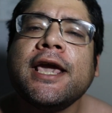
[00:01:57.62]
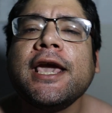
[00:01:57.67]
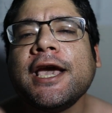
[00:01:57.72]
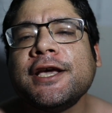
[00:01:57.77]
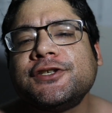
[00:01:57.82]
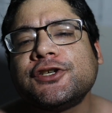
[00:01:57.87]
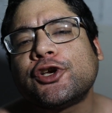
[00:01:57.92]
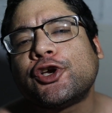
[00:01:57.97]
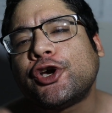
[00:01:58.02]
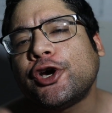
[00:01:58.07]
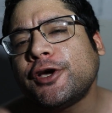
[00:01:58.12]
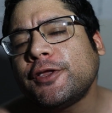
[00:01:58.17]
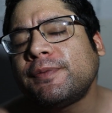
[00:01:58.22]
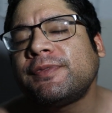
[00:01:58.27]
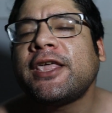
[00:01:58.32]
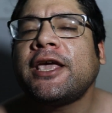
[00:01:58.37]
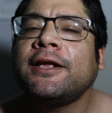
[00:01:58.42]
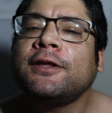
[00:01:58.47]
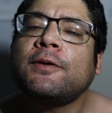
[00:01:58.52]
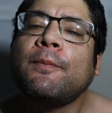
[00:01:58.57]
is a
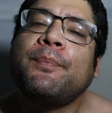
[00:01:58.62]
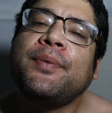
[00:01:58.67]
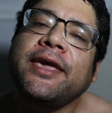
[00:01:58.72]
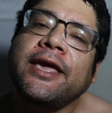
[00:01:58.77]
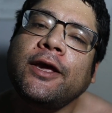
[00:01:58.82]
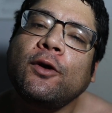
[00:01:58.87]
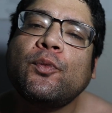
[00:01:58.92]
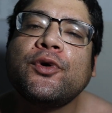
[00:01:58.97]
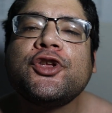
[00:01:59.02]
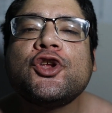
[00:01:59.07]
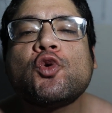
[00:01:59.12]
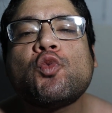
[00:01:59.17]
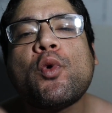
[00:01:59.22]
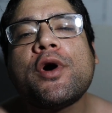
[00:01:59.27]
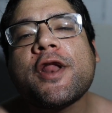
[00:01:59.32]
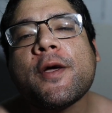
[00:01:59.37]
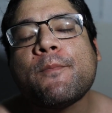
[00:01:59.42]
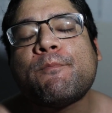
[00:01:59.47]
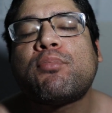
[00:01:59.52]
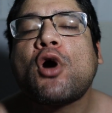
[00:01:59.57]
good thing to be when you
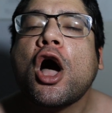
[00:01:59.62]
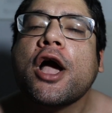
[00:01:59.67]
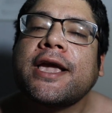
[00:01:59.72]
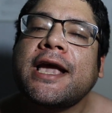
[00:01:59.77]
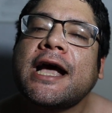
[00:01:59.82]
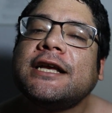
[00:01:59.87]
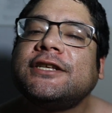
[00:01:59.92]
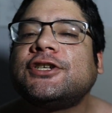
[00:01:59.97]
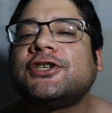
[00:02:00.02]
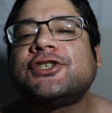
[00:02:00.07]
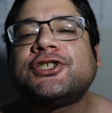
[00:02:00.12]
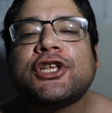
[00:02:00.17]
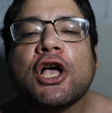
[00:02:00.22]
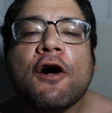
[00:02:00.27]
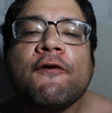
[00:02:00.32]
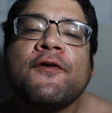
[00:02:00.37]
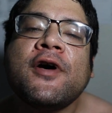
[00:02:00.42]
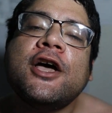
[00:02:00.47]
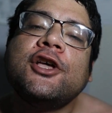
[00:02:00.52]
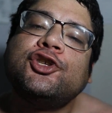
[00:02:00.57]
want to broadcast
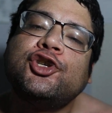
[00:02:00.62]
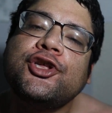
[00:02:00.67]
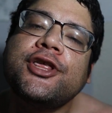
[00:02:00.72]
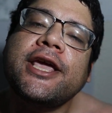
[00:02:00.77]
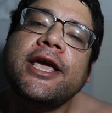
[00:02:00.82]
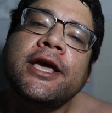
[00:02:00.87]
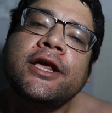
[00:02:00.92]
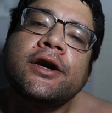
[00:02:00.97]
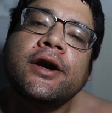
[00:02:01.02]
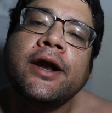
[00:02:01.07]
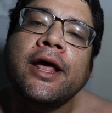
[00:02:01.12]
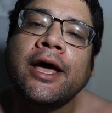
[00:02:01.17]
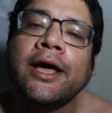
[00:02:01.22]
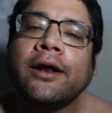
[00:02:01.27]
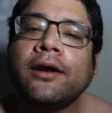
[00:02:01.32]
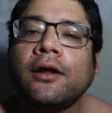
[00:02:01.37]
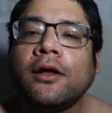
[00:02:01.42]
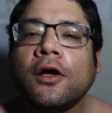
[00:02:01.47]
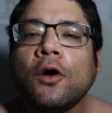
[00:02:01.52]
yourself to the internet.